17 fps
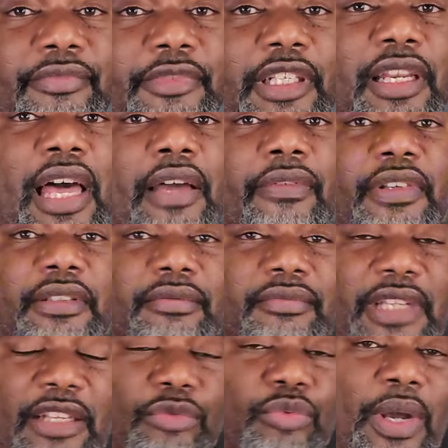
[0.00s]
Love
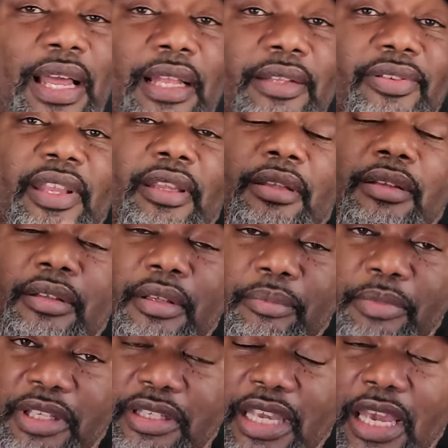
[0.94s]
it. That's why I say
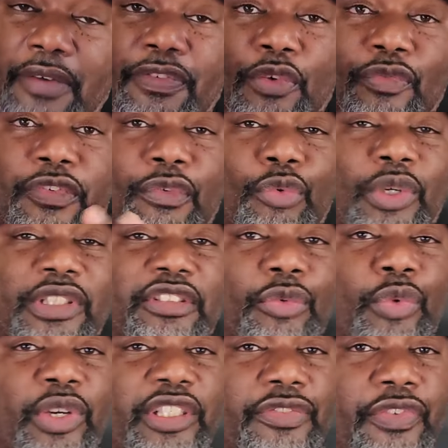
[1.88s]
Be careful for what
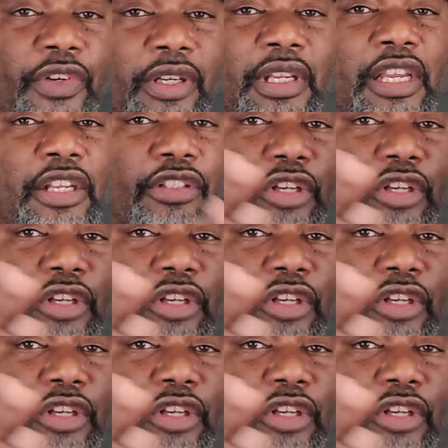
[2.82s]
you wish for.